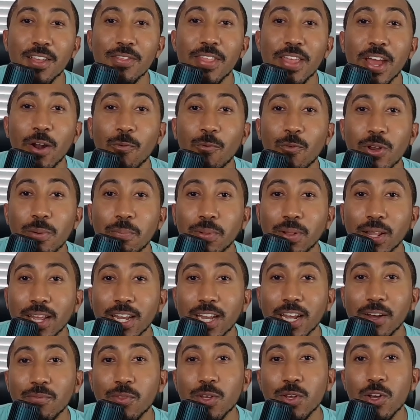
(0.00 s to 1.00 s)
replay
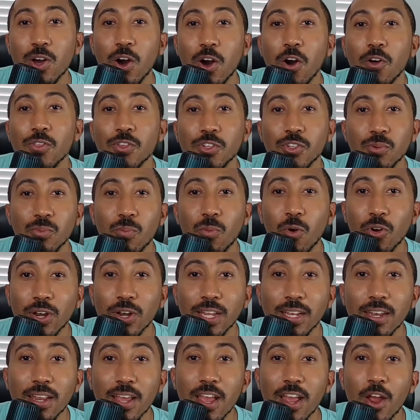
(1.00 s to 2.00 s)
of the call this
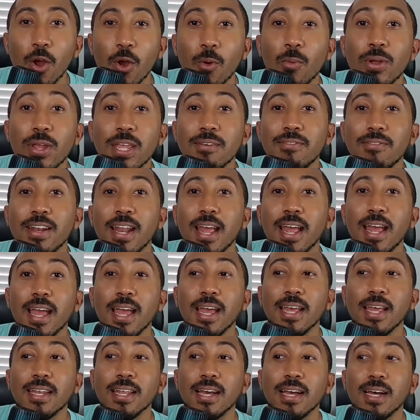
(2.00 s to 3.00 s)
morning. We even
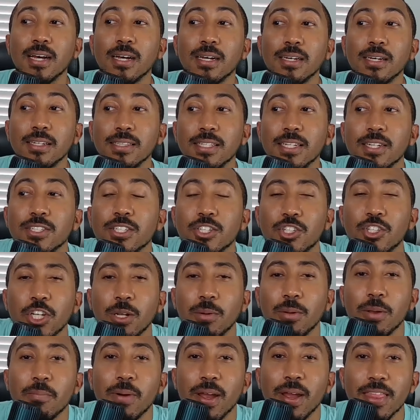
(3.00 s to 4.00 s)
had there's a
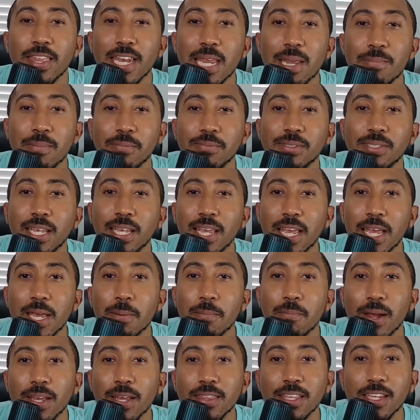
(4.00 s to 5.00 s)
gentleman by the name of
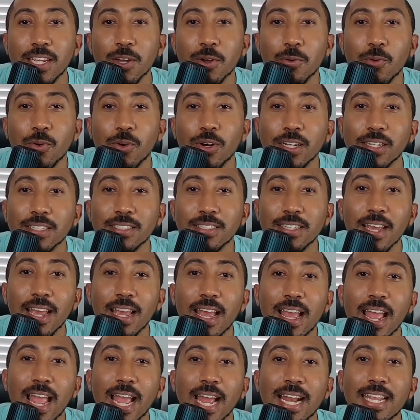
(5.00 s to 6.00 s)
Tim, I think it was,
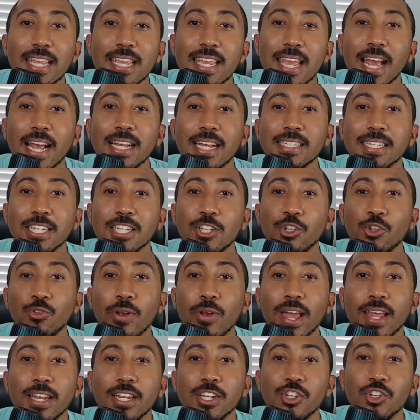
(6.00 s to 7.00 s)
and he has a
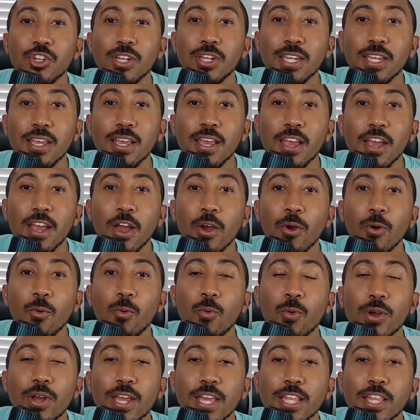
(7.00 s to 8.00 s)
strategy
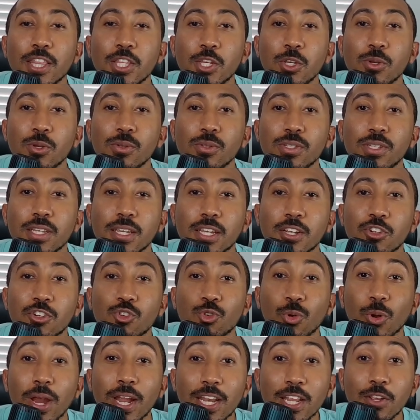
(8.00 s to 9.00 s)
with using
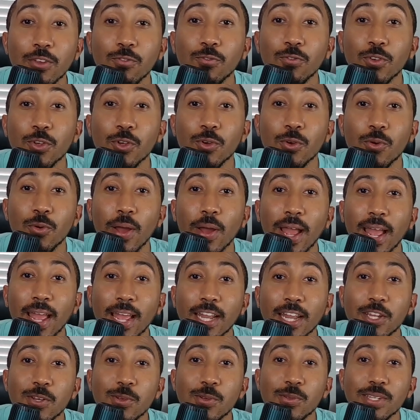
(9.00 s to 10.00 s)
TradingView
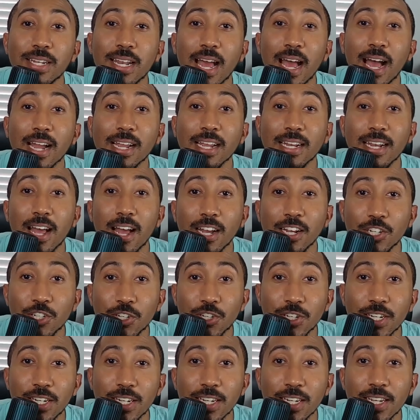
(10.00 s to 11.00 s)
and using
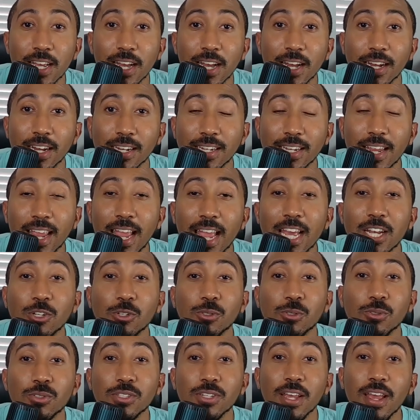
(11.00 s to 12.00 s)
Haganashi
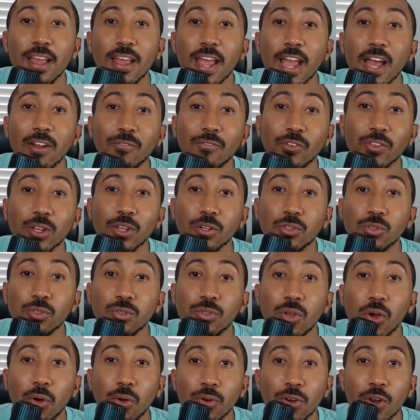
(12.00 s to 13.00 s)
candles. And for those who
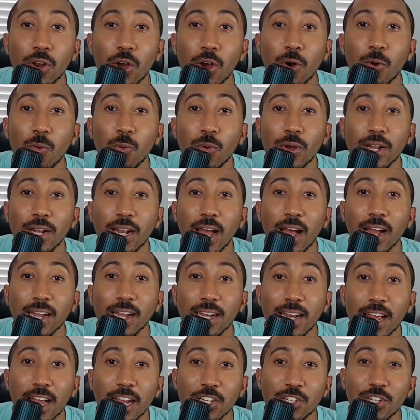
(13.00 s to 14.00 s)
don't know what
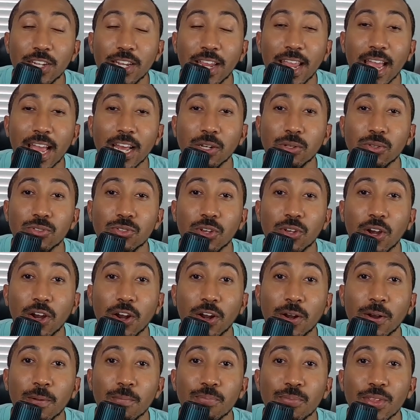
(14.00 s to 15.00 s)
Haganashi candles
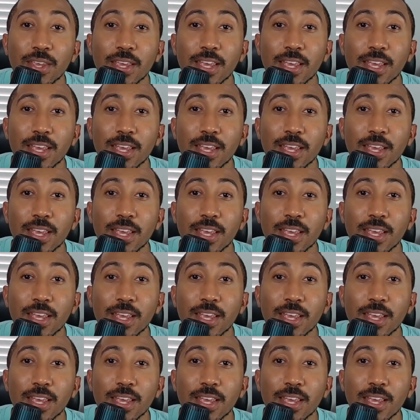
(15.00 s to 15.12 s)
are,